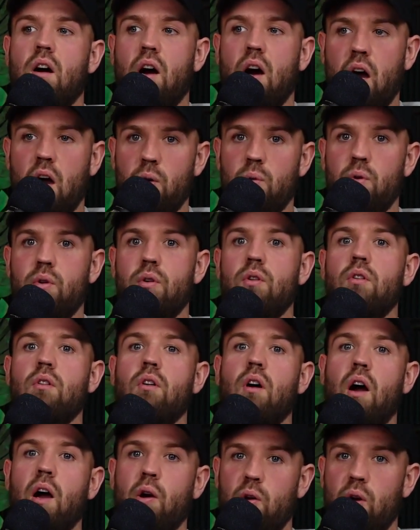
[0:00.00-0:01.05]
how
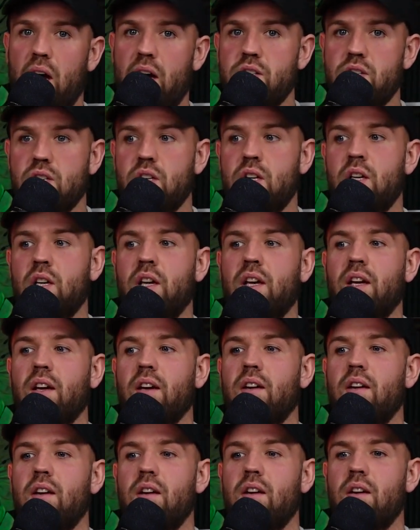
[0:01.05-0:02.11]
how actually like
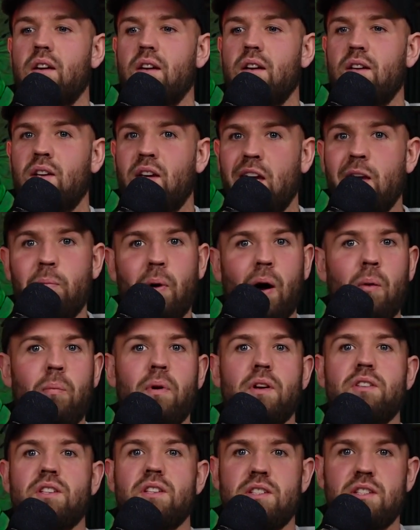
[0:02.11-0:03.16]
keep up
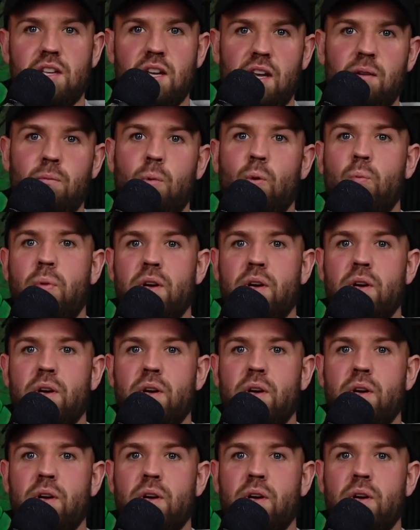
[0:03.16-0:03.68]
a sustainable